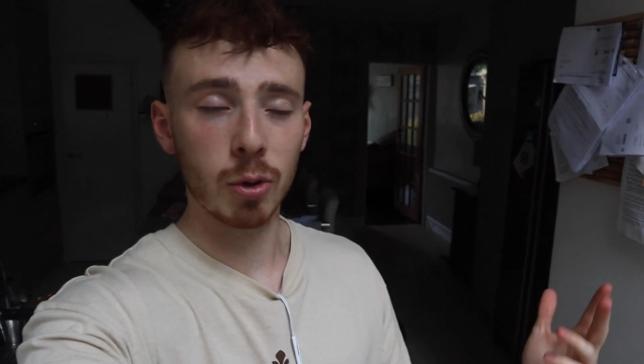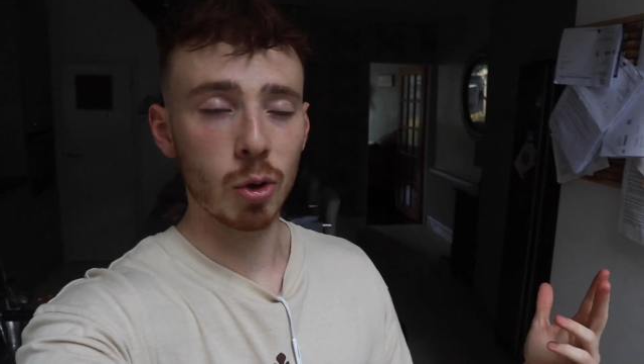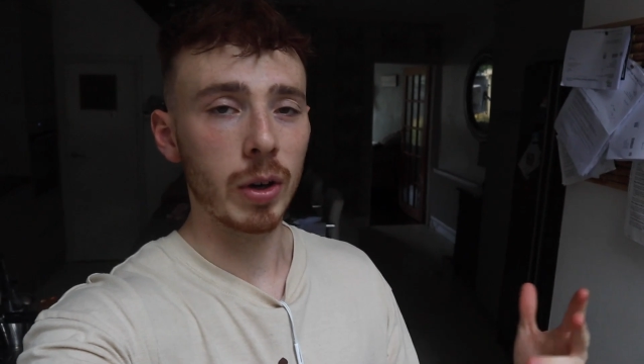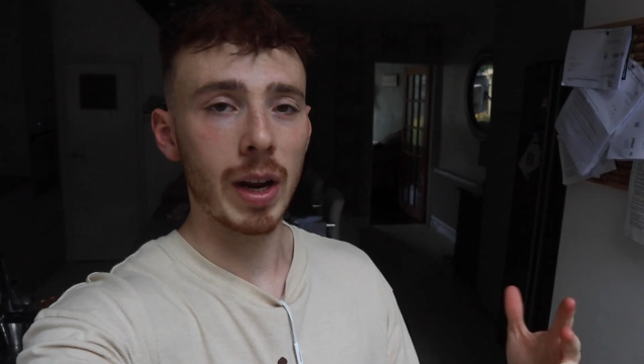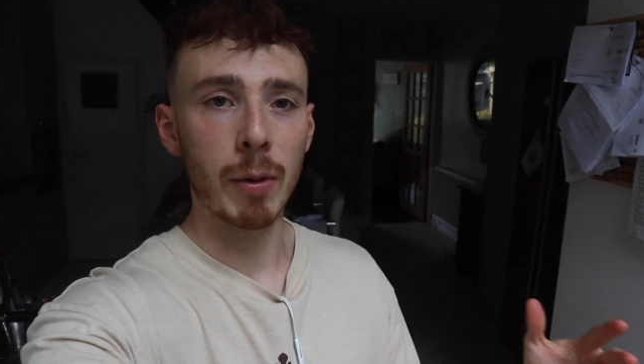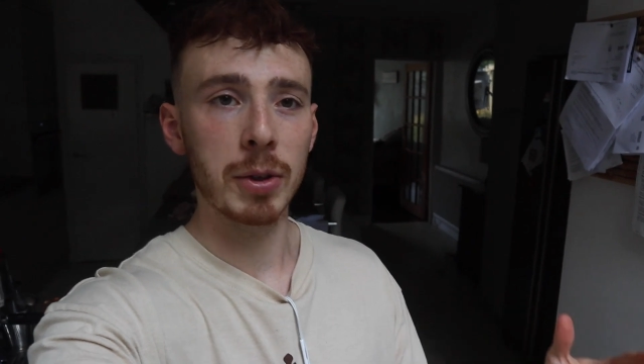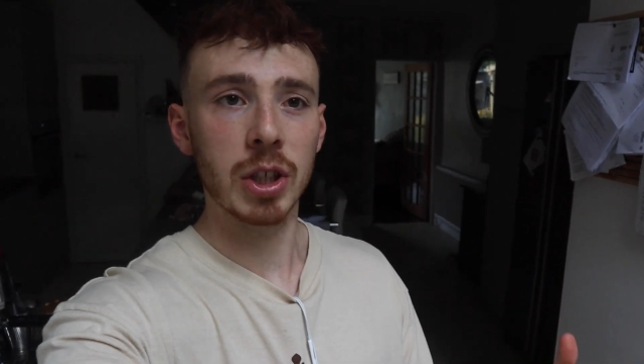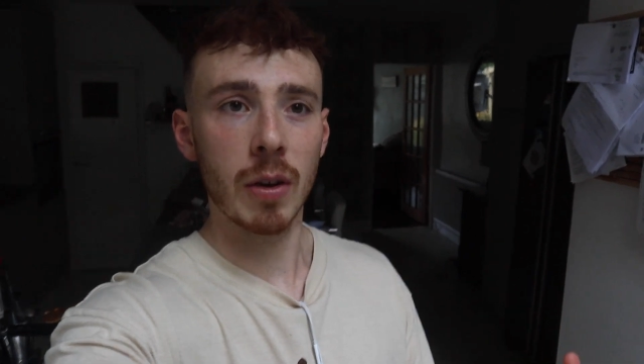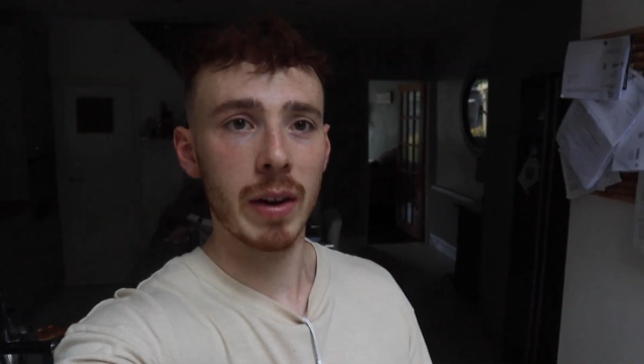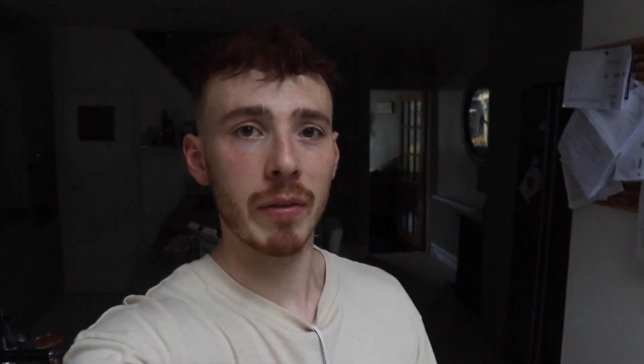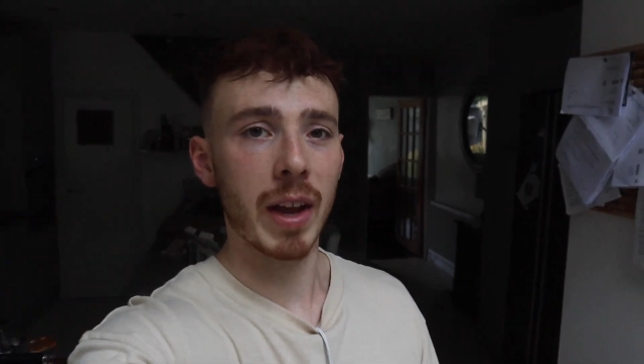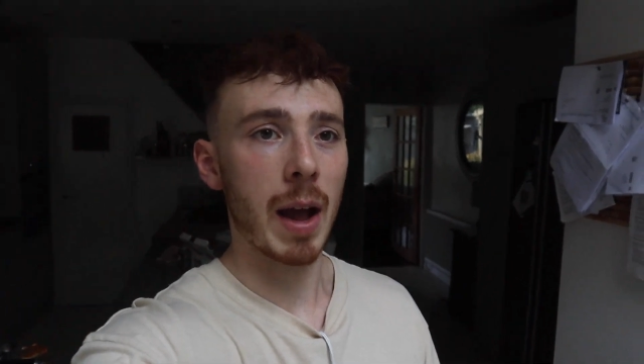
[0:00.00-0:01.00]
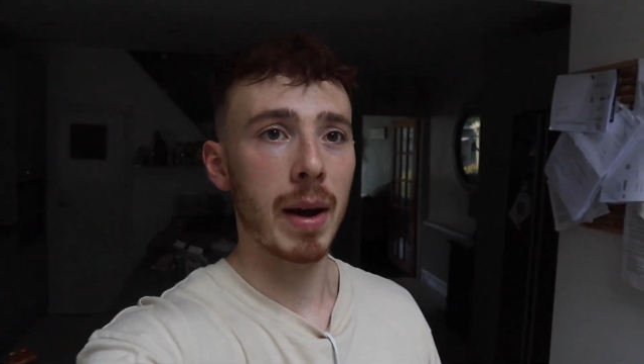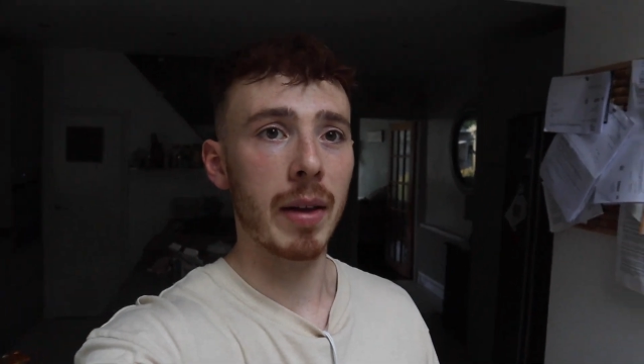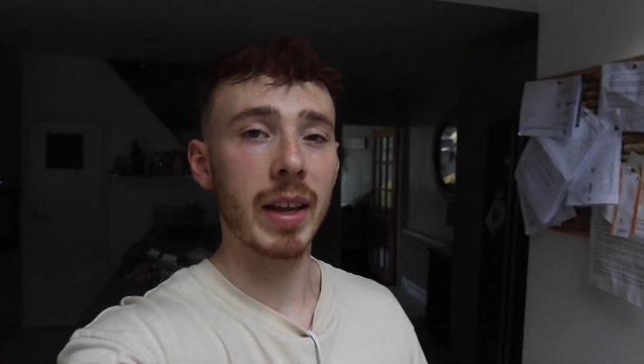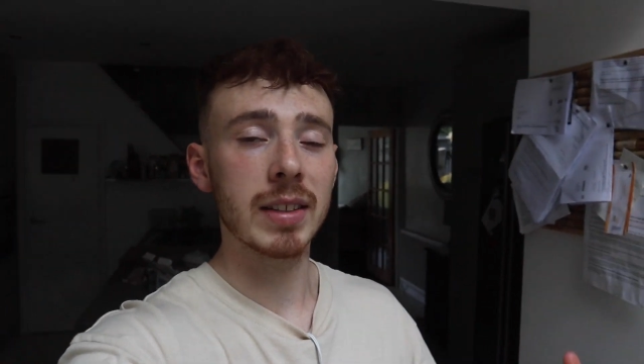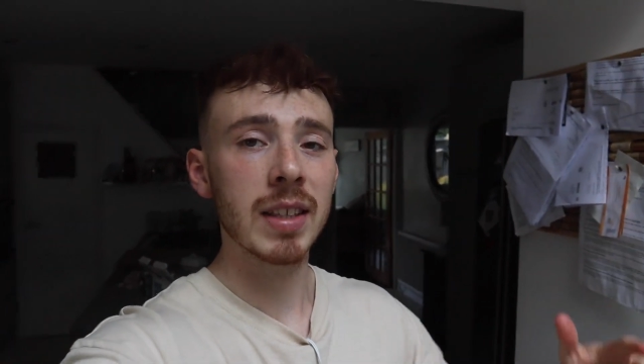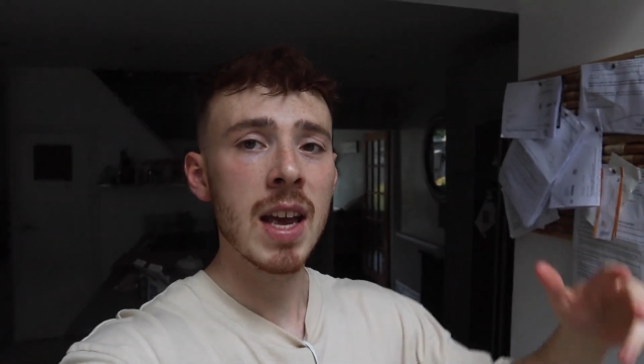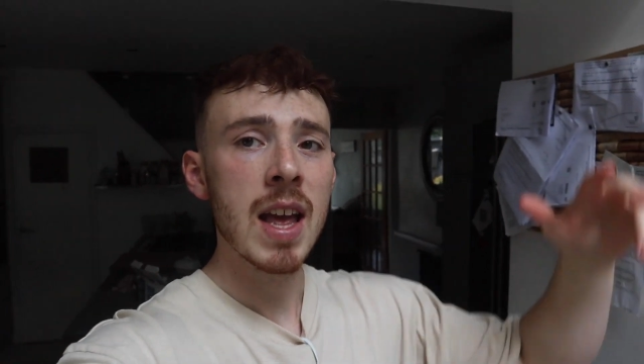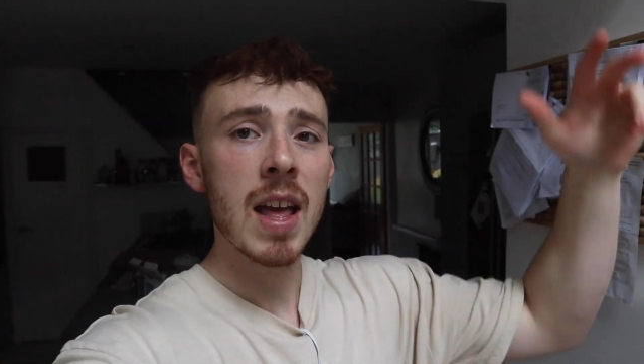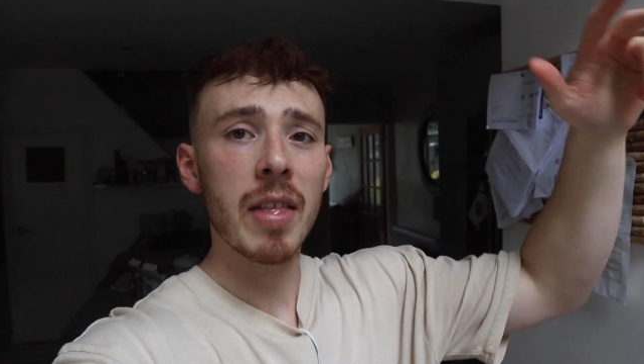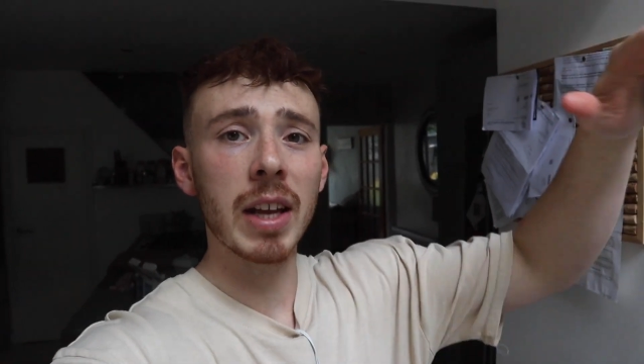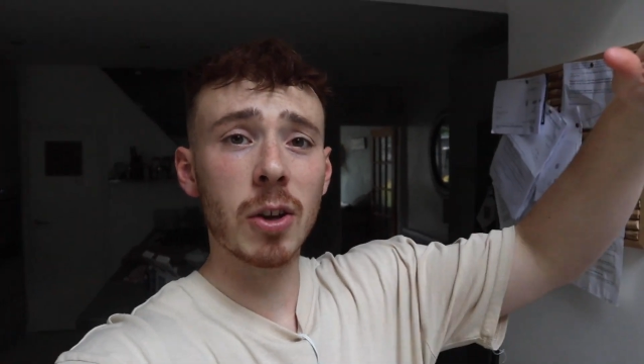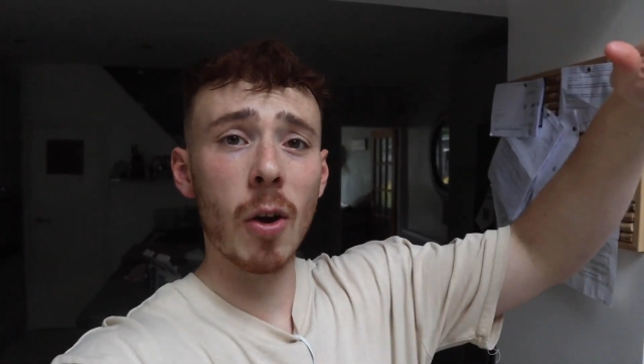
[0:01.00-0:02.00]
I'm talking rubbish, I don't even care about this.
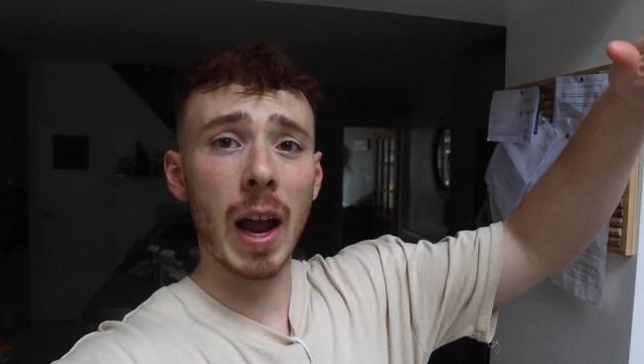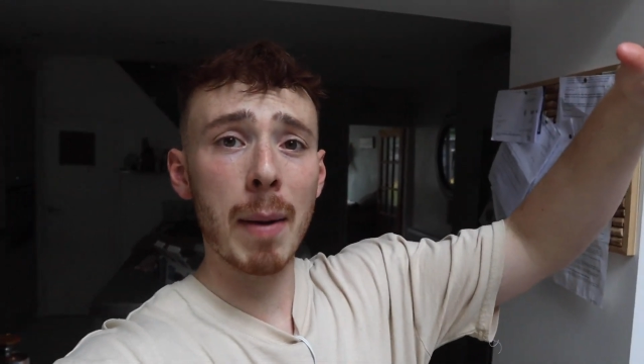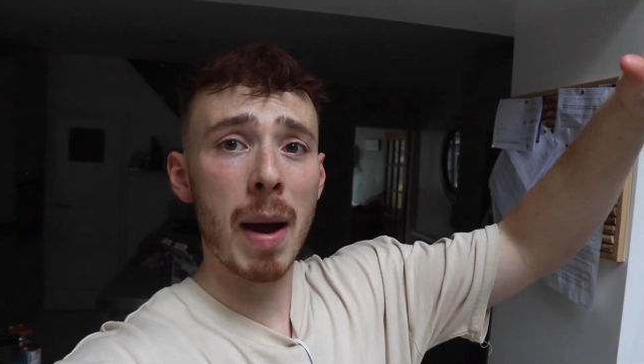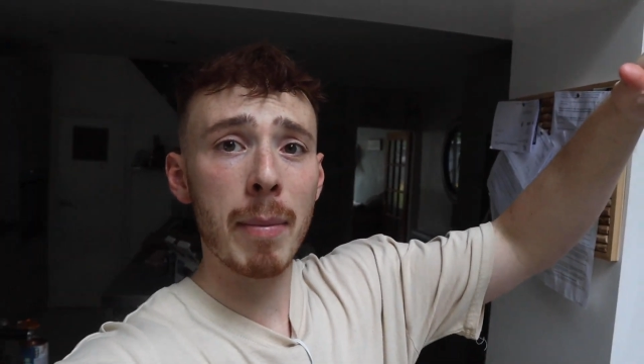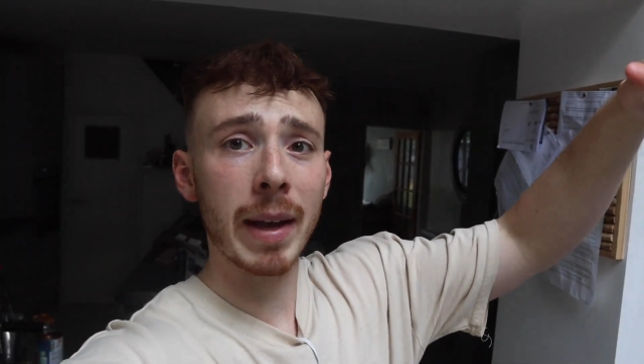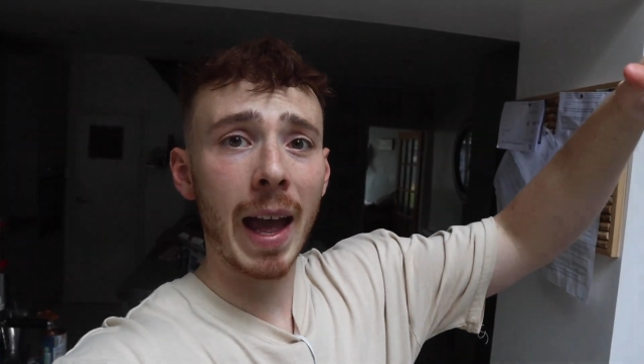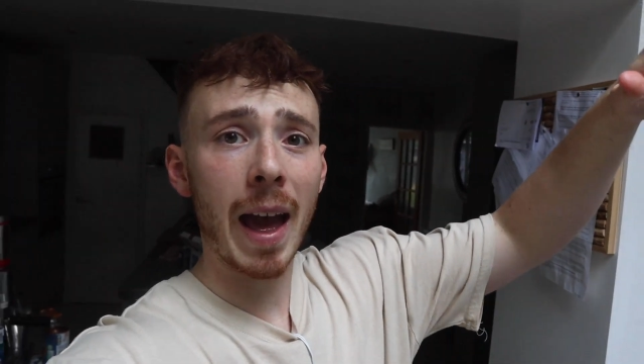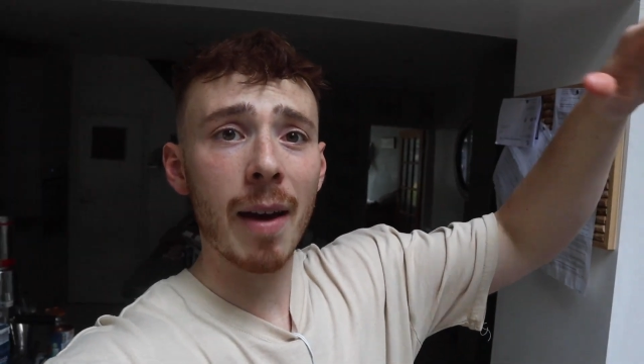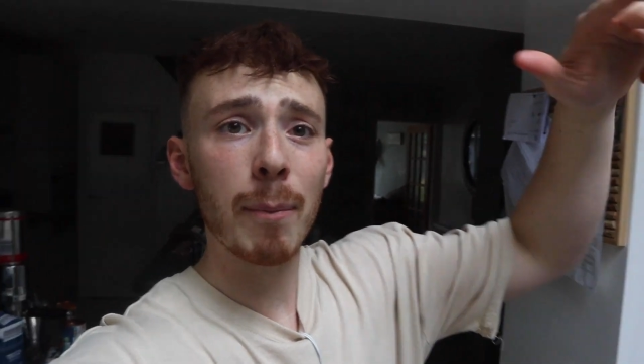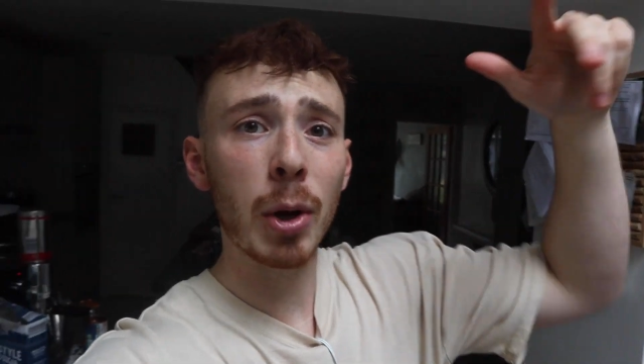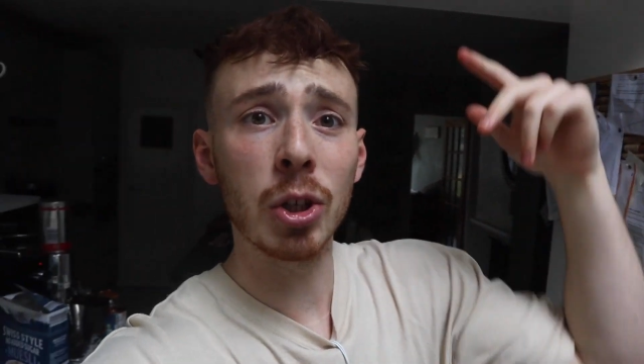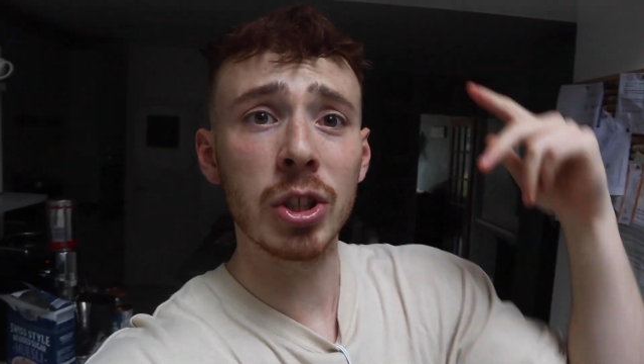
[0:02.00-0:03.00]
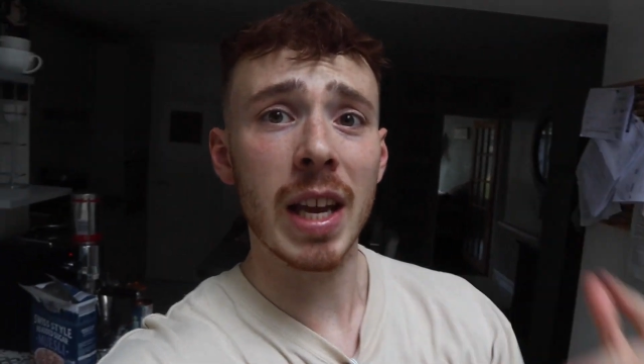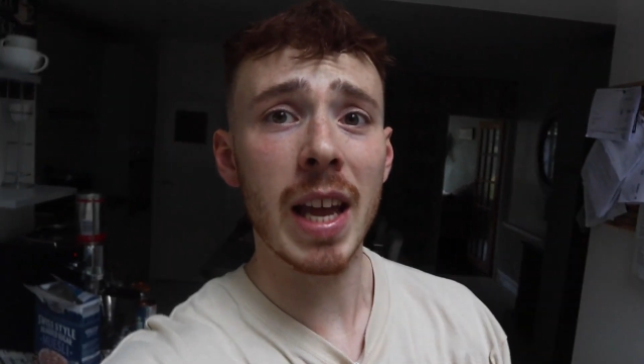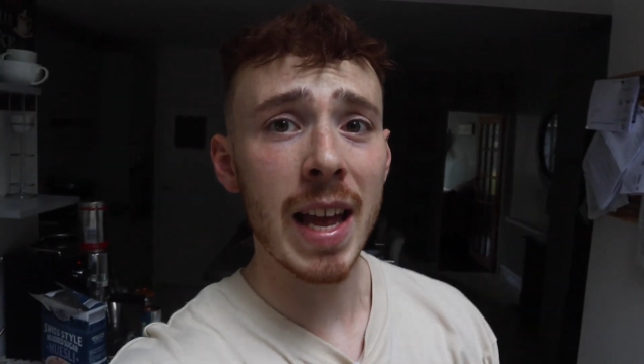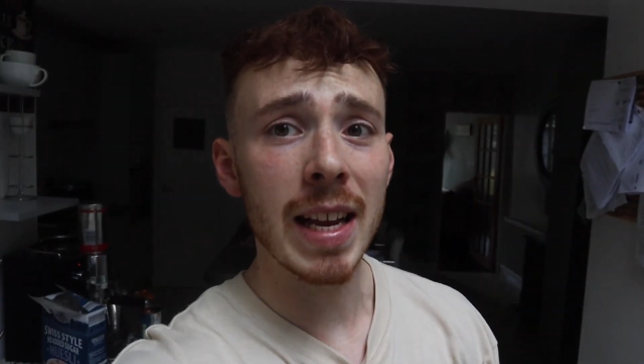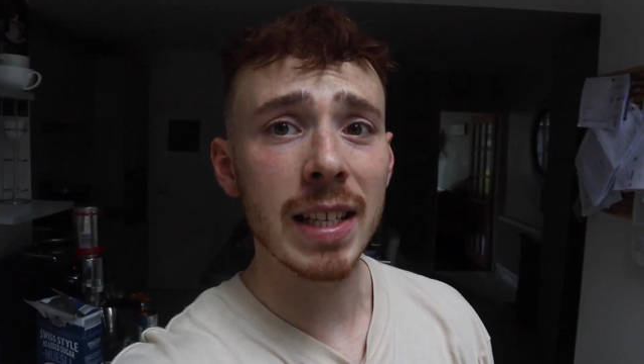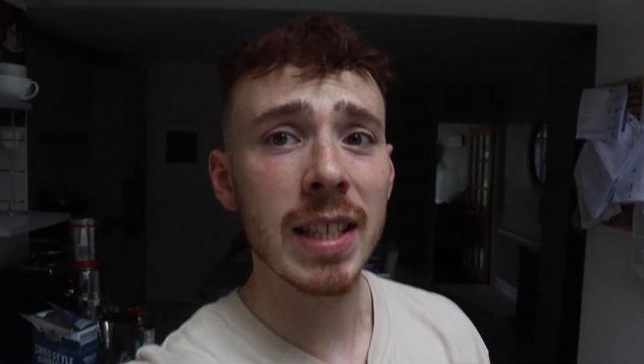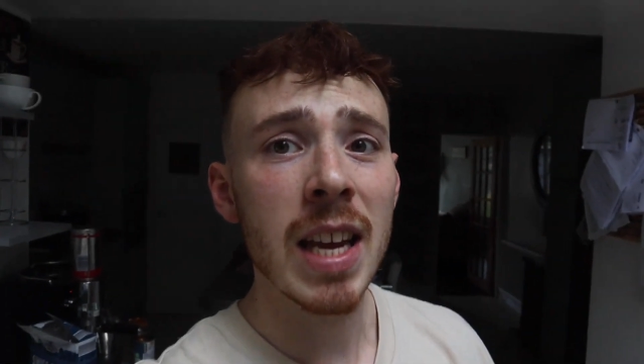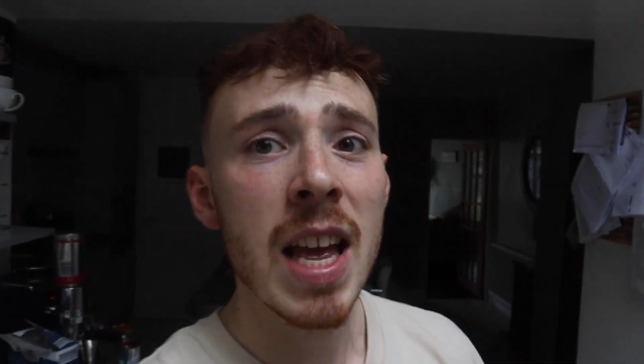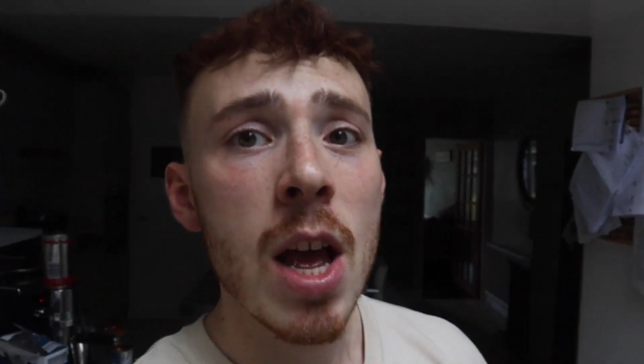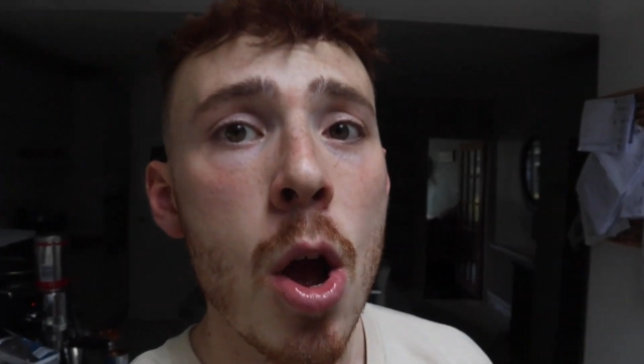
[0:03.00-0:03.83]
Let's go get my baguette, because it is